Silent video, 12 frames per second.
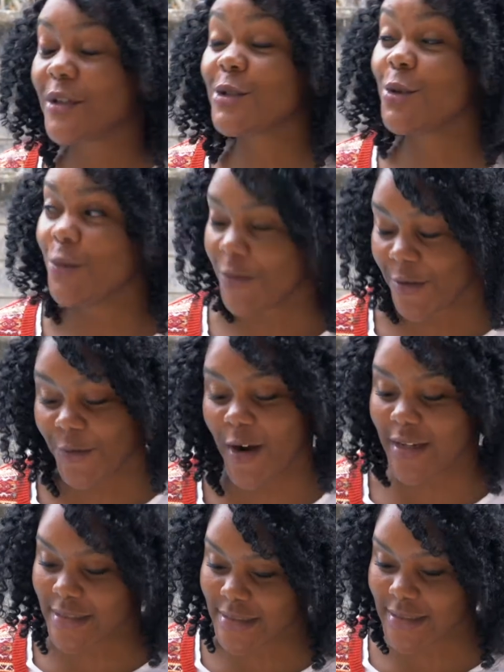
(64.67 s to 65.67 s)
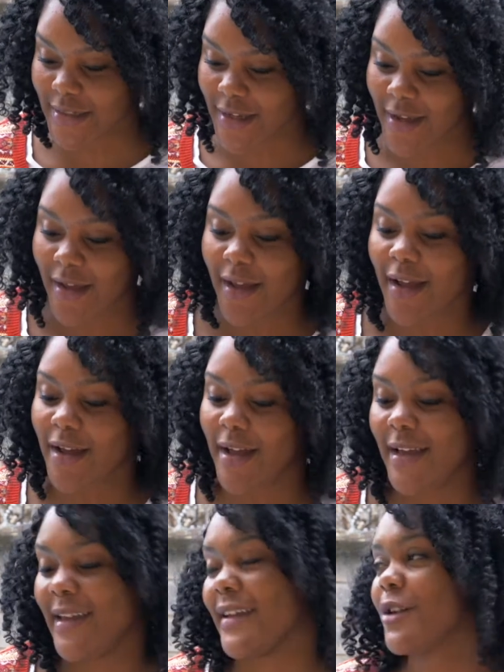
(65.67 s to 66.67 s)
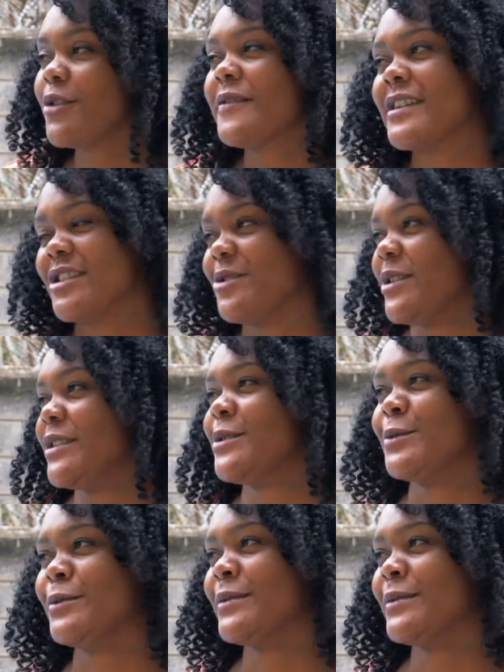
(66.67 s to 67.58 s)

2 for France. Conversion rate too.